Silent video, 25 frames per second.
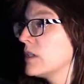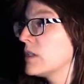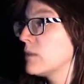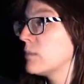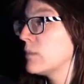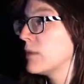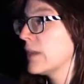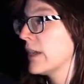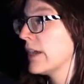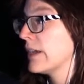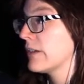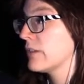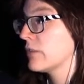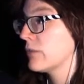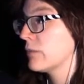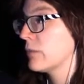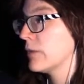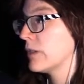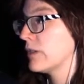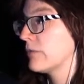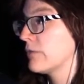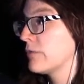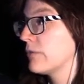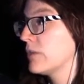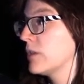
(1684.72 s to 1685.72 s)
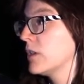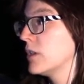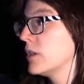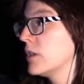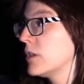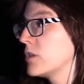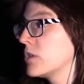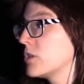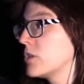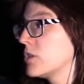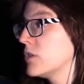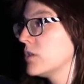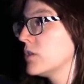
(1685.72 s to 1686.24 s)
the blacksmith
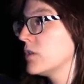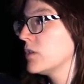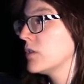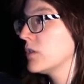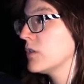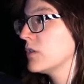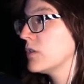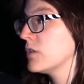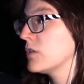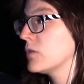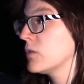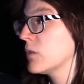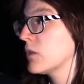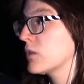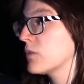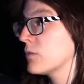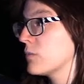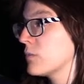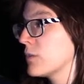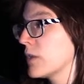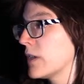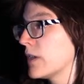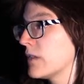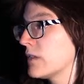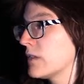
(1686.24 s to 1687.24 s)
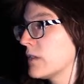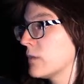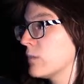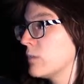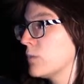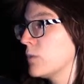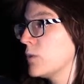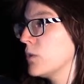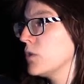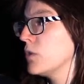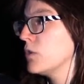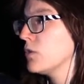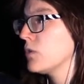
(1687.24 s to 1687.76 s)
chooses to express them
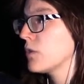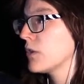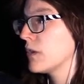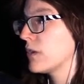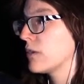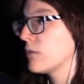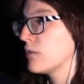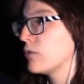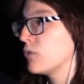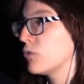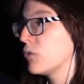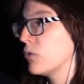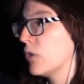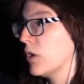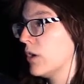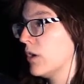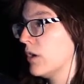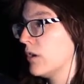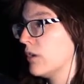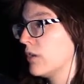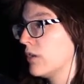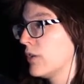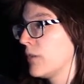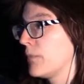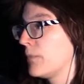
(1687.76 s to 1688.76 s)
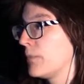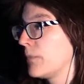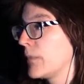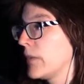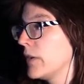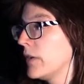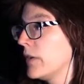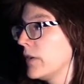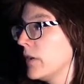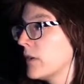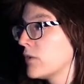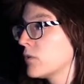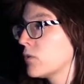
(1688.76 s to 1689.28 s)
purely through art.
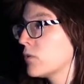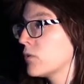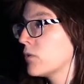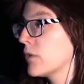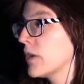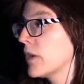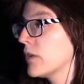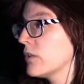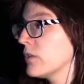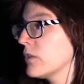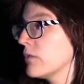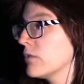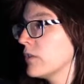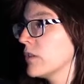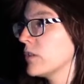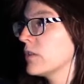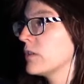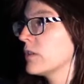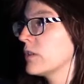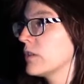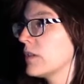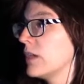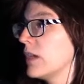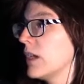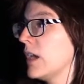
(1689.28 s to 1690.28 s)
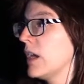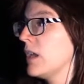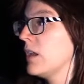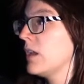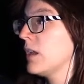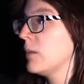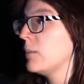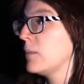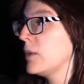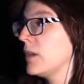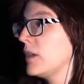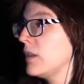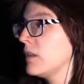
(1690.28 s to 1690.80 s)
To the rest of us,
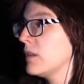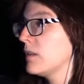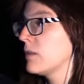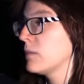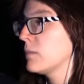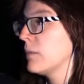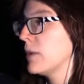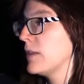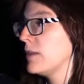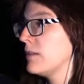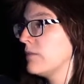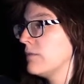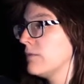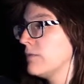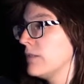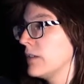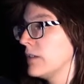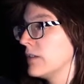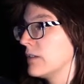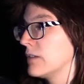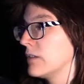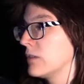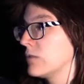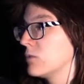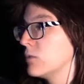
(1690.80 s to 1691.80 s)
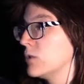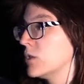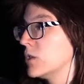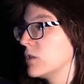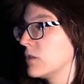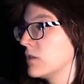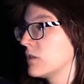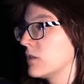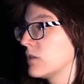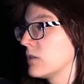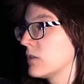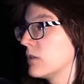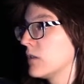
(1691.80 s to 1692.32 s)
Gehenna means many things at
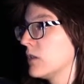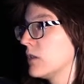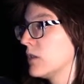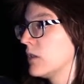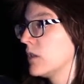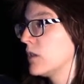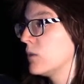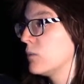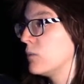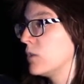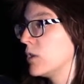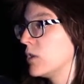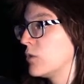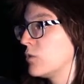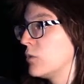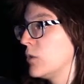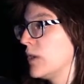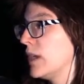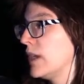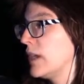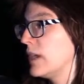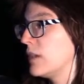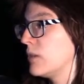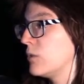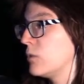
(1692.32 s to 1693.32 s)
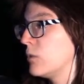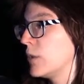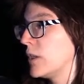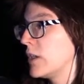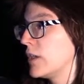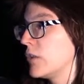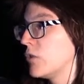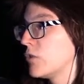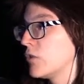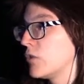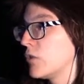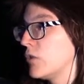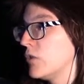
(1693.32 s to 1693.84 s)
once. We create, we
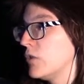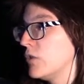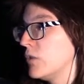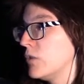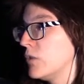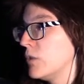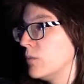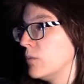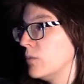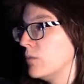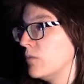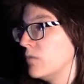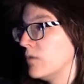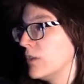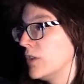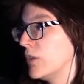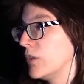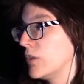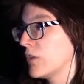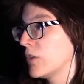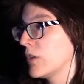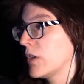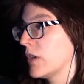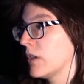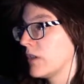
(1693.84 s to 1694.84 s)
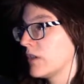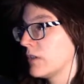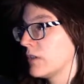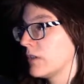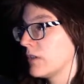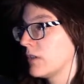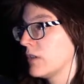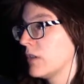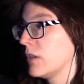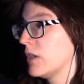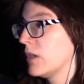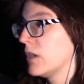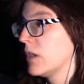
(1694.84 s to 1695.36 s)
consume, we
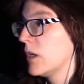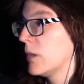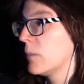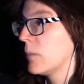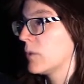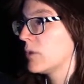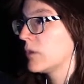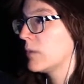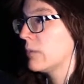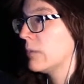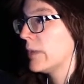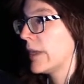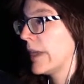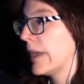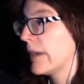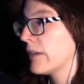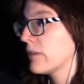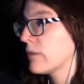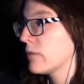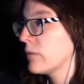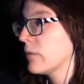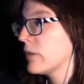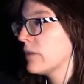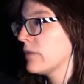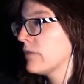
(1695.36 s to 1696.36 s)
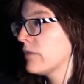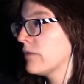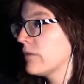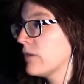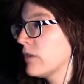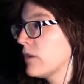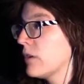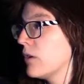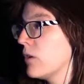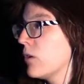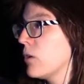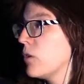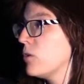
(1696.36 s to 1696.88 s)
discuss. But the blacksmith
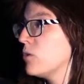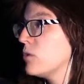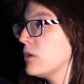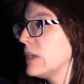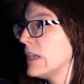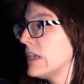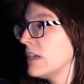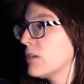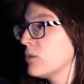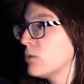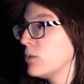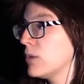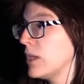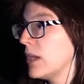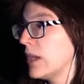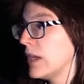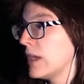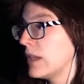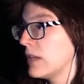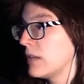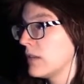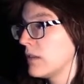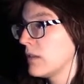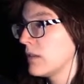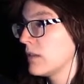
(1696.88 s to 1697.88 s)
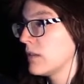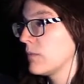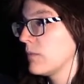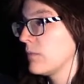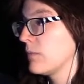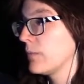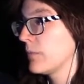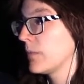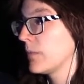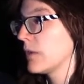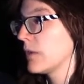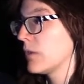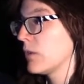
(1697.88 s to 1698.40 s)
only creates.
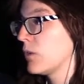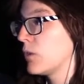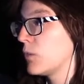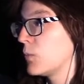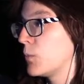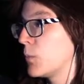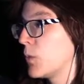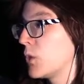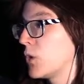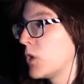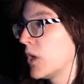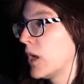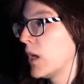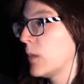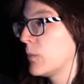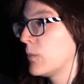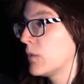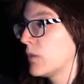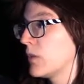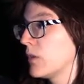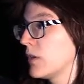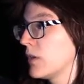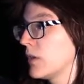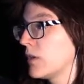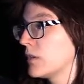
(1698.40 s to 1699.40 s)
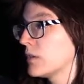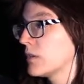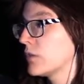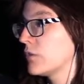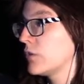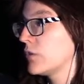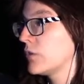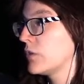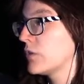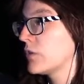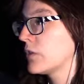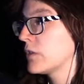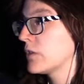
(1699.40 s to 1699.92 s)
Or perhaps there
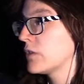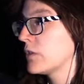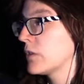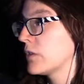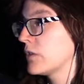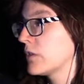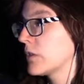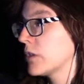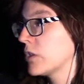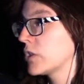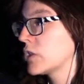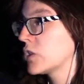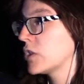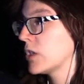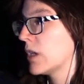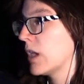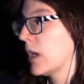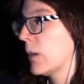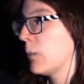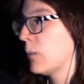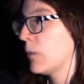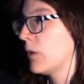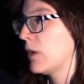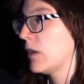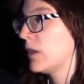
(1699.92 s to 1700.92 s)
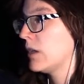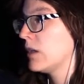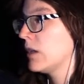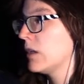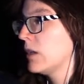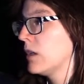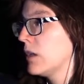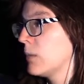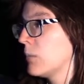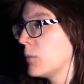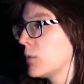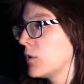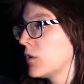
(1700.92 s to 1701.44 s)
is a discussion happening,
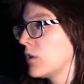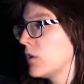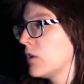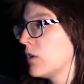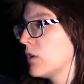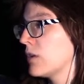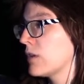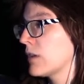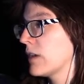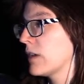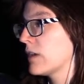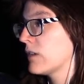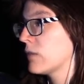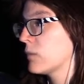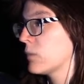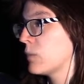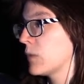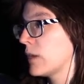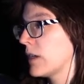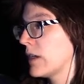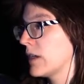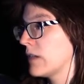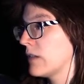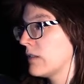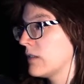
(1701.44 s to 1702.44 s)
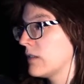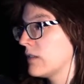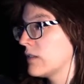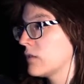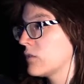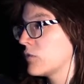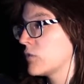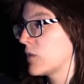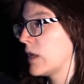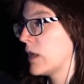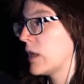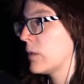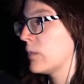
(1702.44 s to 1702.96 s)
but it all takes place in
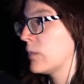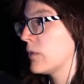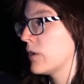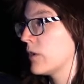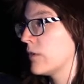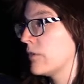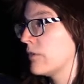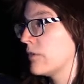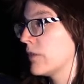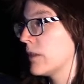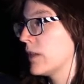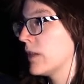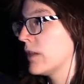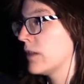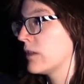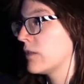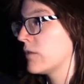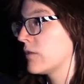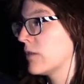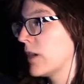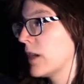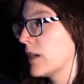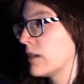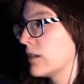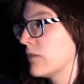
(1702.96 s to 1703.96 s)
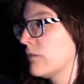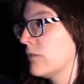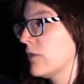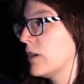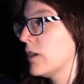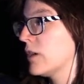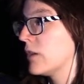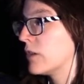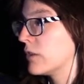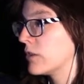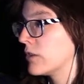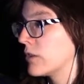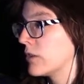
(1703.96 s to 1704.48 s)
the realm of interactive
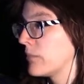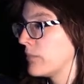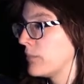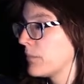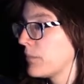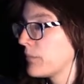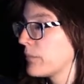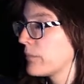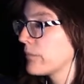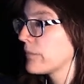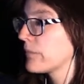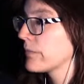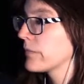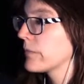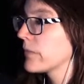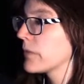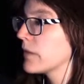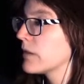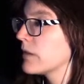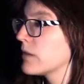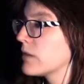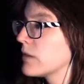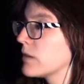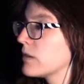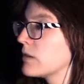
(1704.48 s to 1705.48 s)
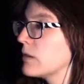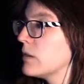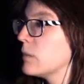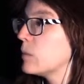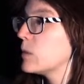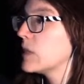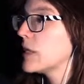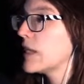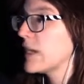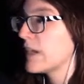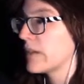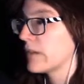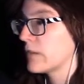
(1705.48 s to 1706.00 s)
art. The
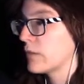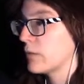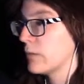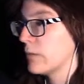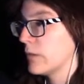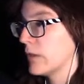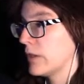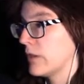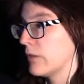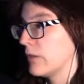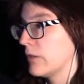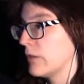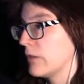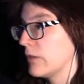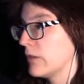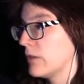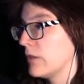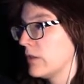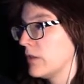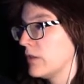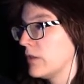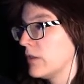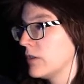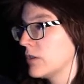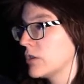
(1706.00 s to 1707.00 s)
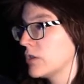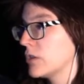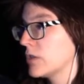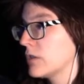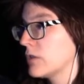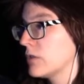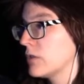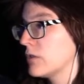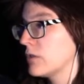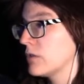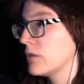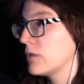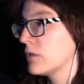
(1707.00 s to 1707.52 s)
blacksmith's
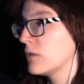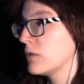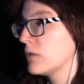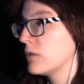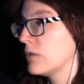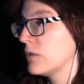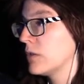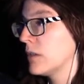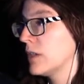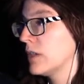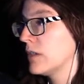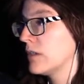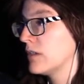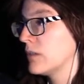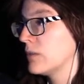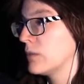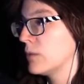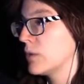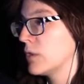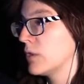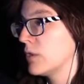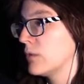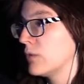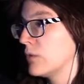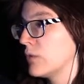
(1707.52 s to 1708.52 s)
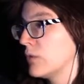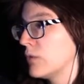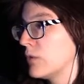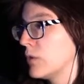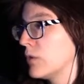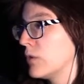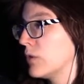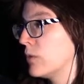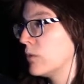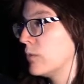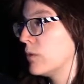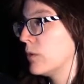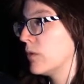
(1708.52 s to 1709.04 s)
decision to this one
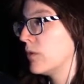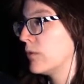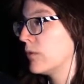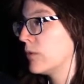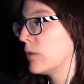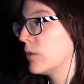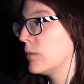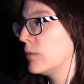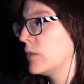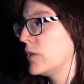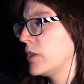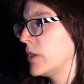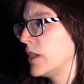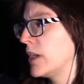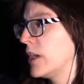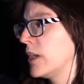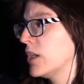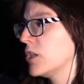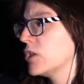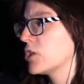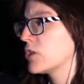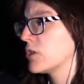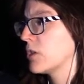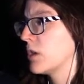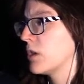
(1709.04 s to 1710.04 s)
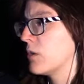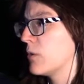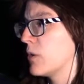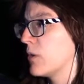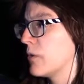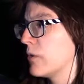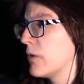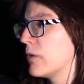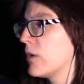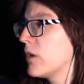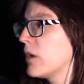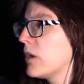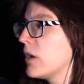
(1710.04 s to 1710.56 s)
form of communication,
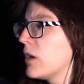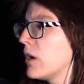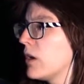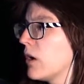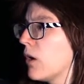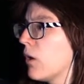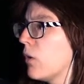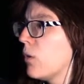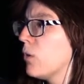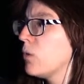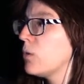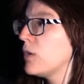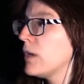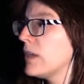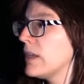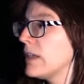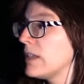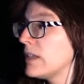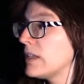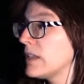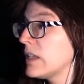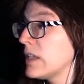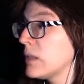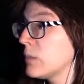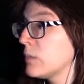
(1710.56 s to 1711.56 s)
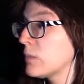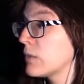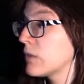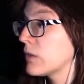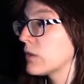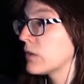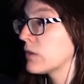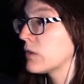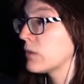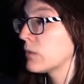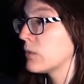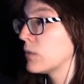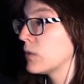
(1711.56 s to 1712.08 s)
however, only
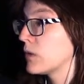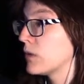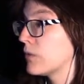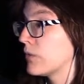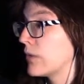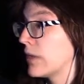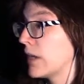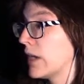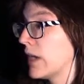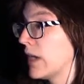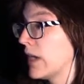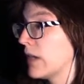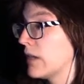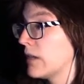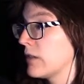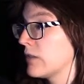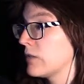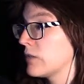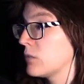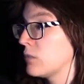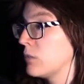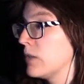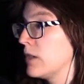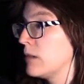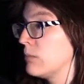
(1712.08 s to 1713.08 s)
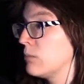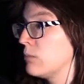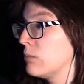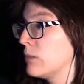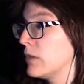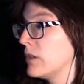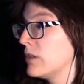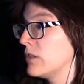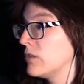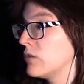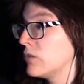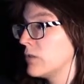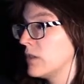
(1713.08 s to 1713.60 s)
deepens one of Gehenna's great
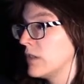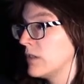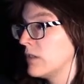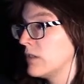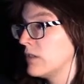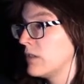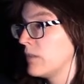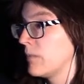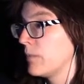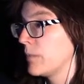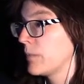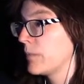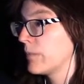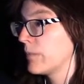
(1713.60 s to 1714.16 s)
mysteries,